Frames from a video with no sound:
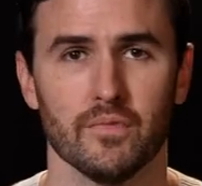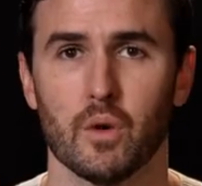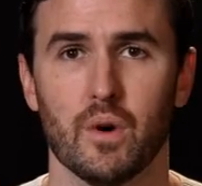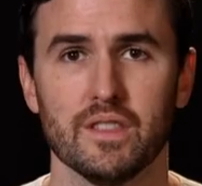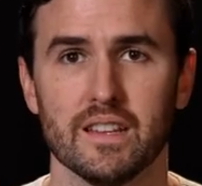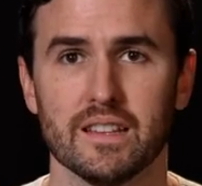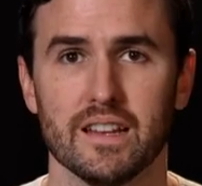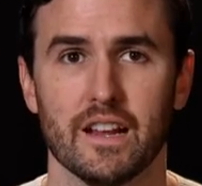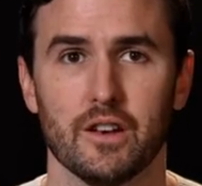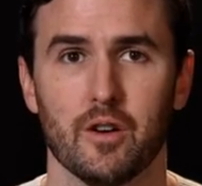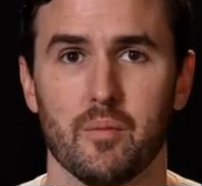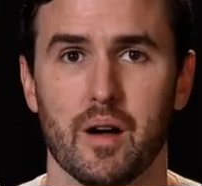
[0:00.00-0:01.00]
the one thing that
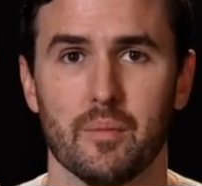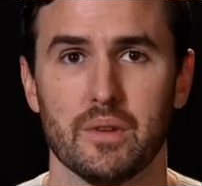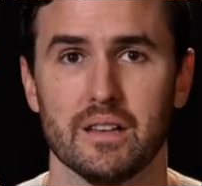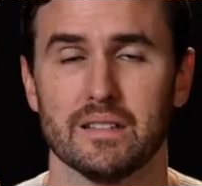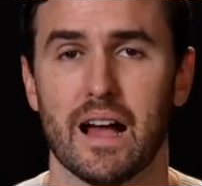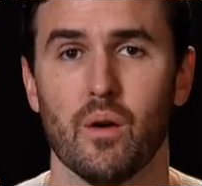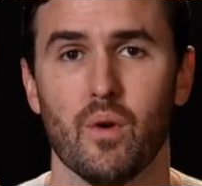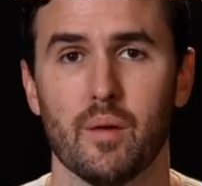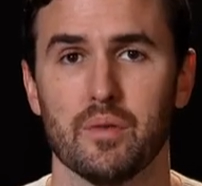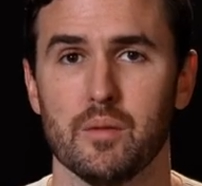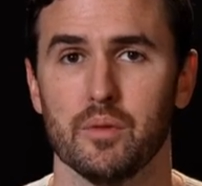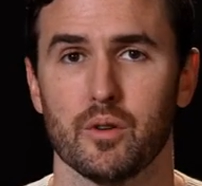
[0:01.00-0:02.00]
I know about me is I
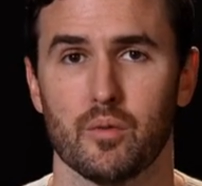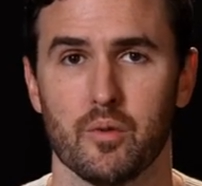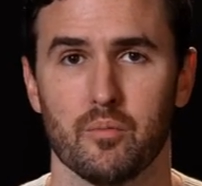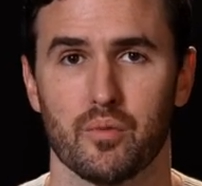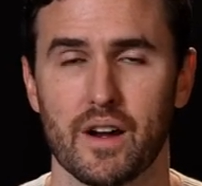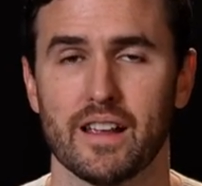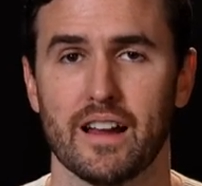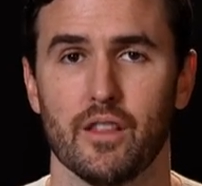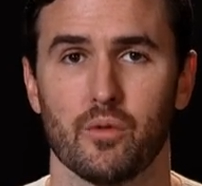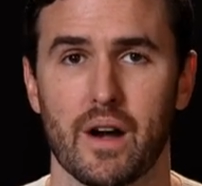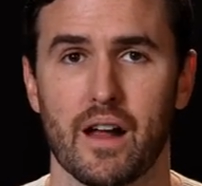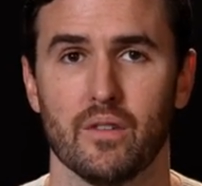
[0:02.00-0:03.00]
want people to r- break out of
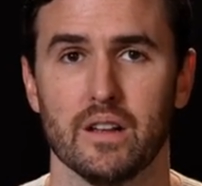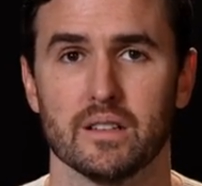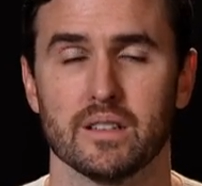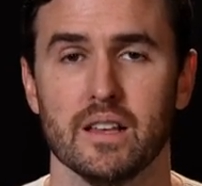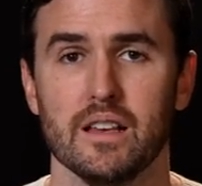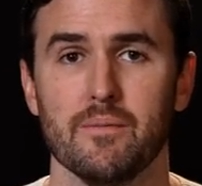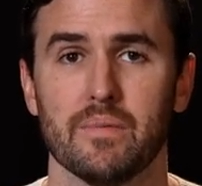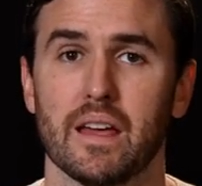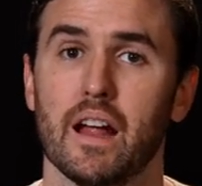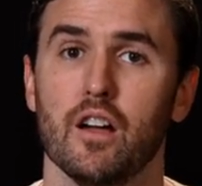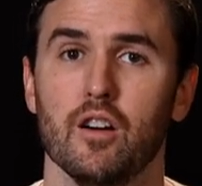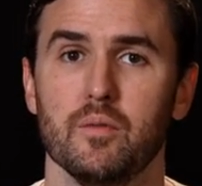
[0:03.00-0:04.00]
the rat race.
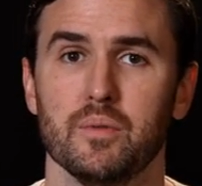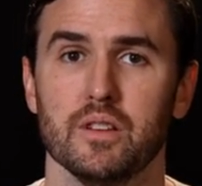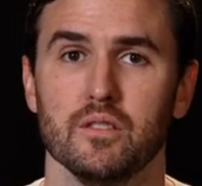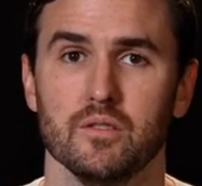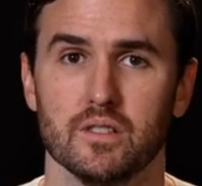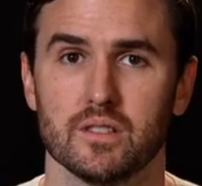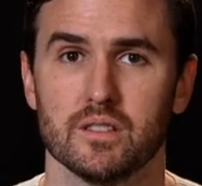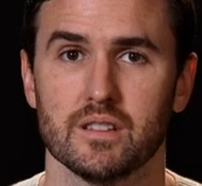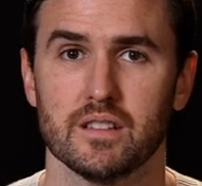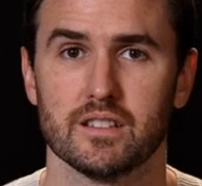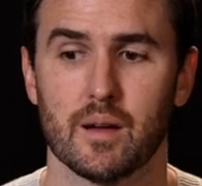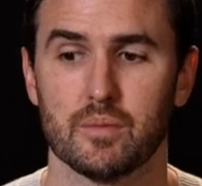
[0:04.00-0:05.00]
And I hope that you listen
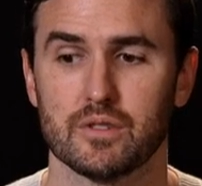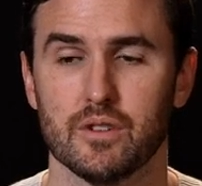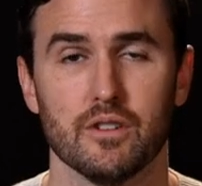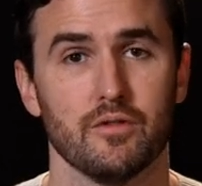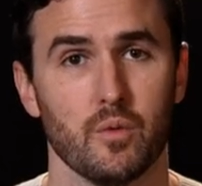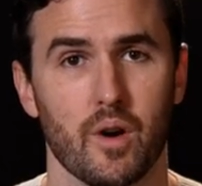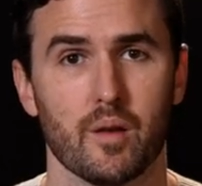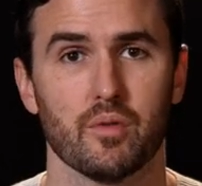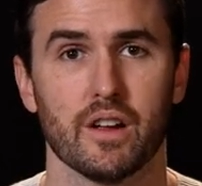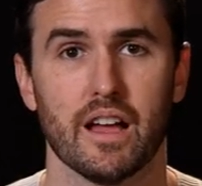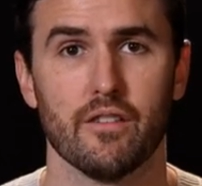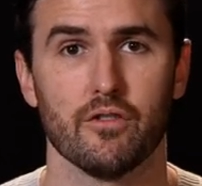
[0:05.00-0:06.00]
to this episode if you want to
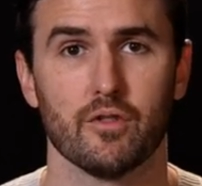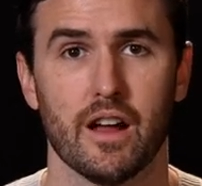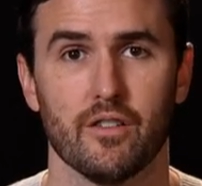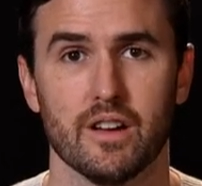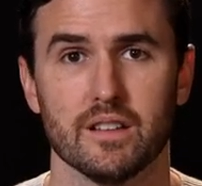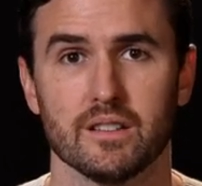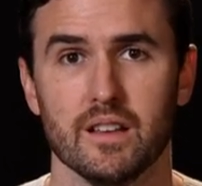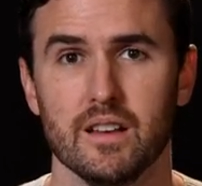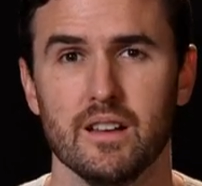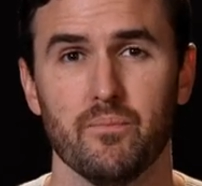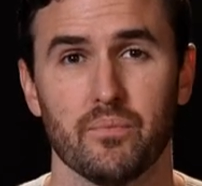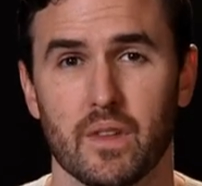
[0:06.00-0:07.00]
break out of the rat race
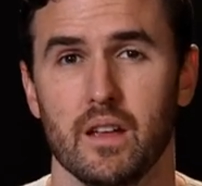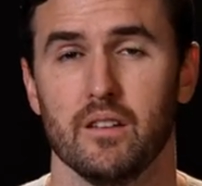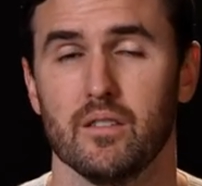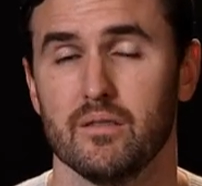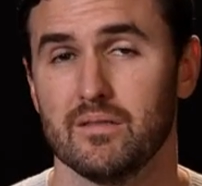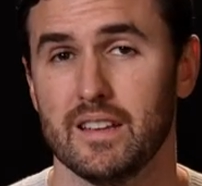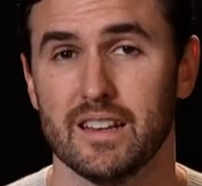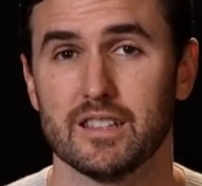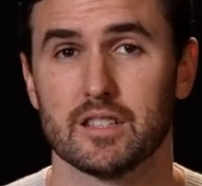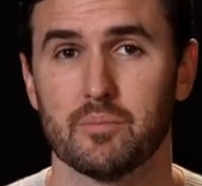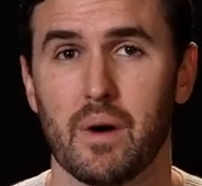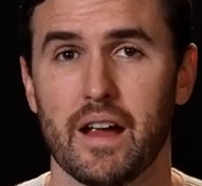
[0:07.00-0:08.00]
and get
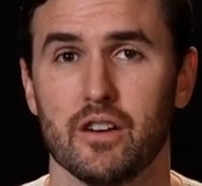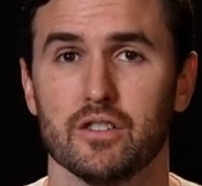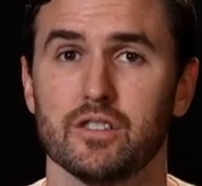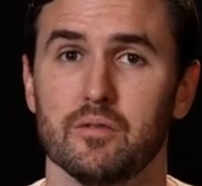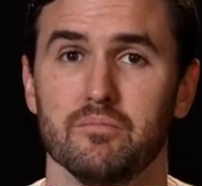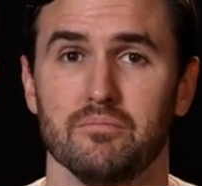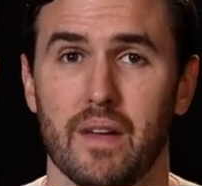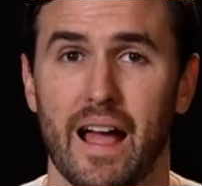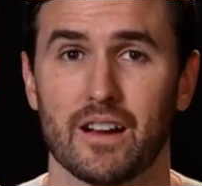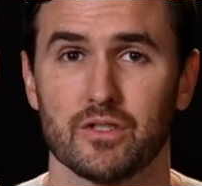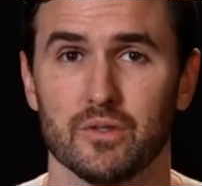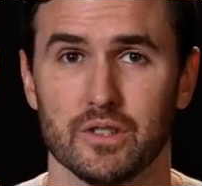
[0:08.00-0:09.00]
inspired to
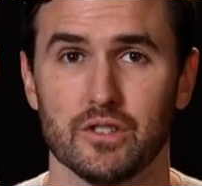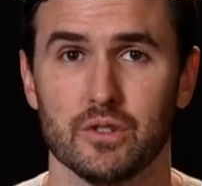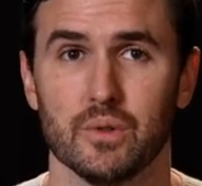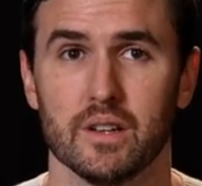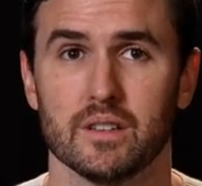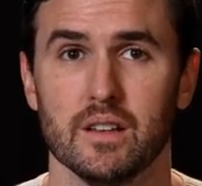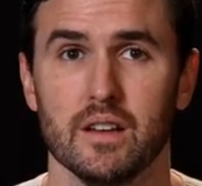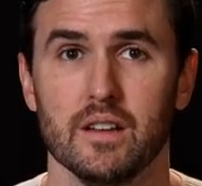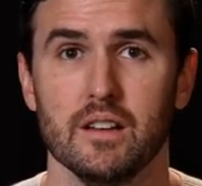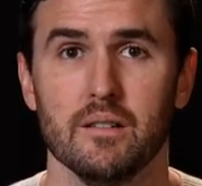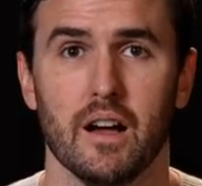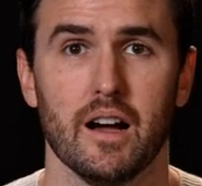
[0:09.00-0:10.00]
actually do it.
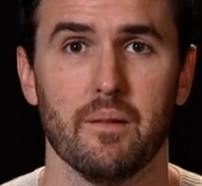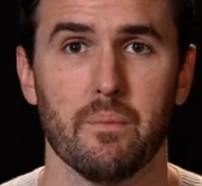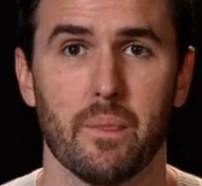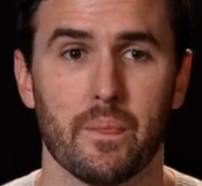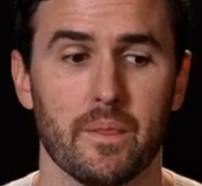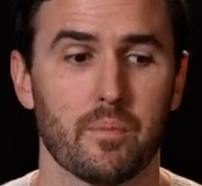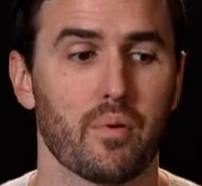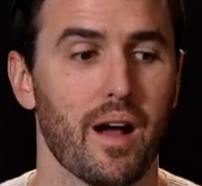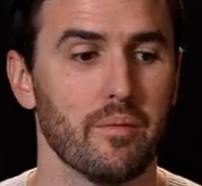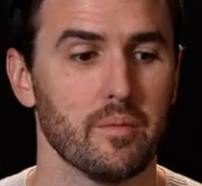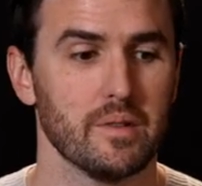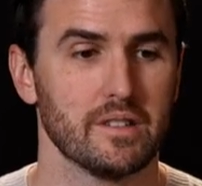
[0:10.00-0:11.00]
Um, the
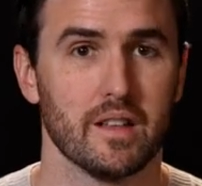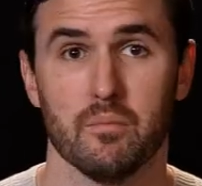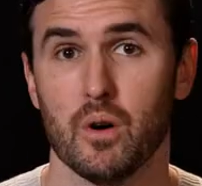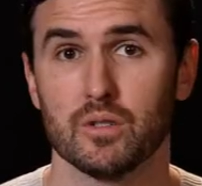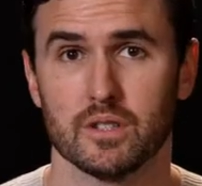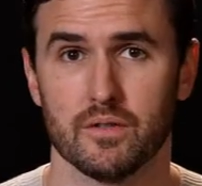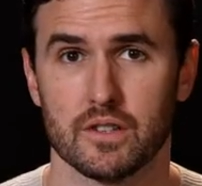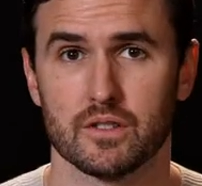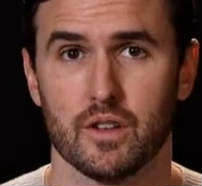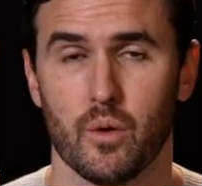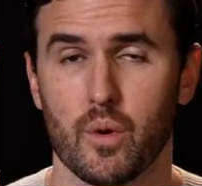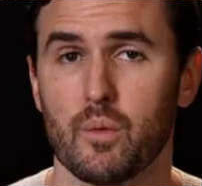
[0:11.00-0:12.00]
problem is that most of us,
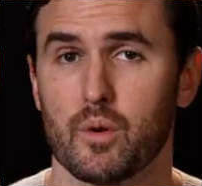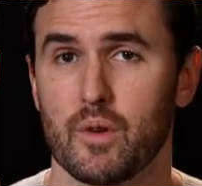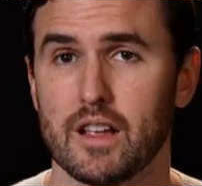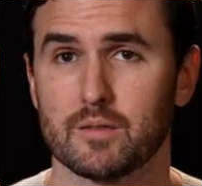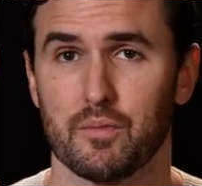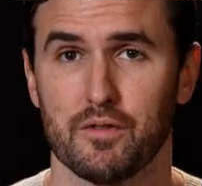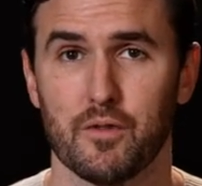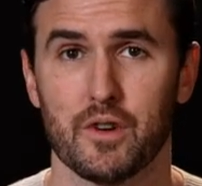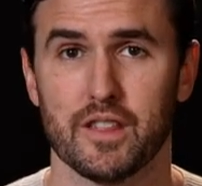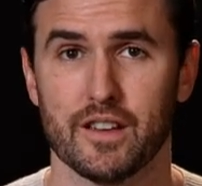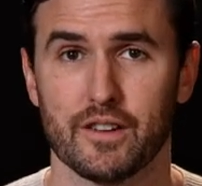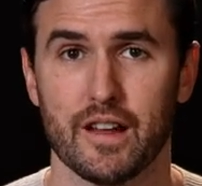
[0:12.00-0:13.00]
though, we were raised before
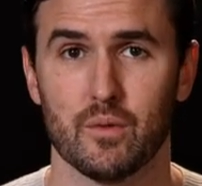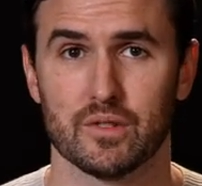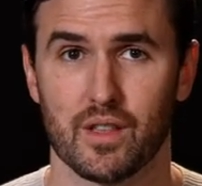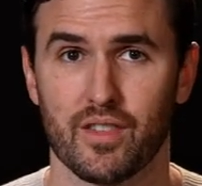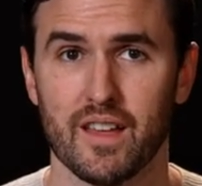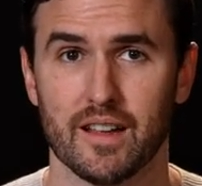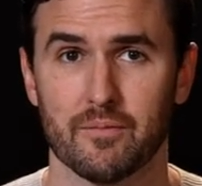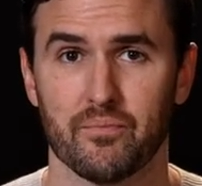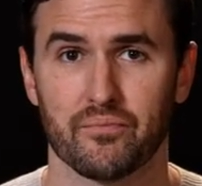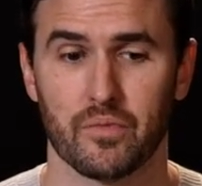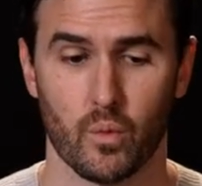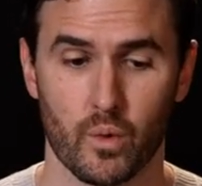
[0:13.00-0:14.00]
the internet was a thing.
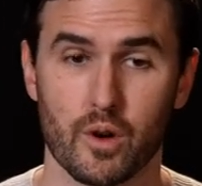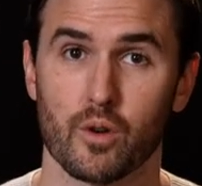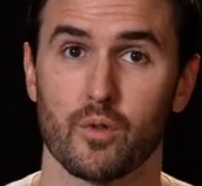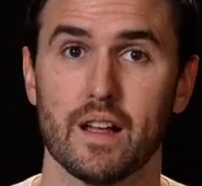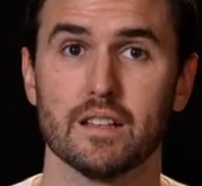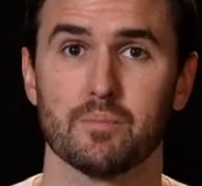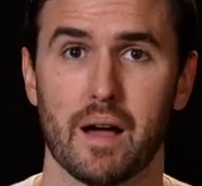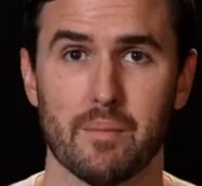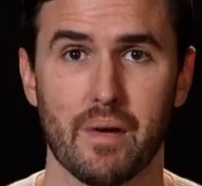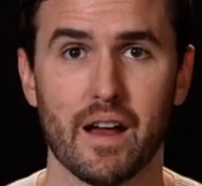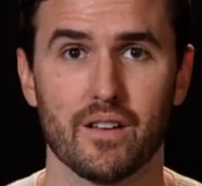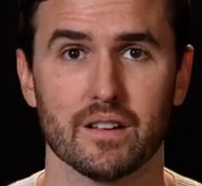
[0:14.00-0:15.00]
We were raised by
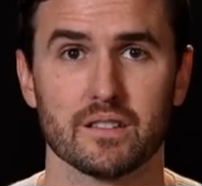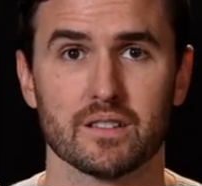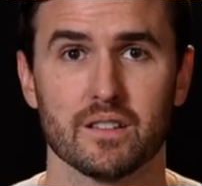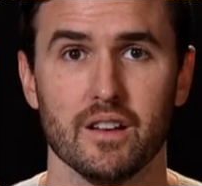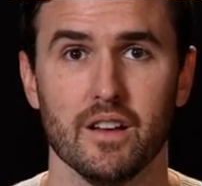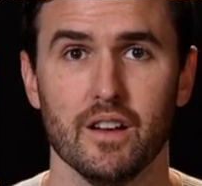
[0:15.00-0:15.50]
parents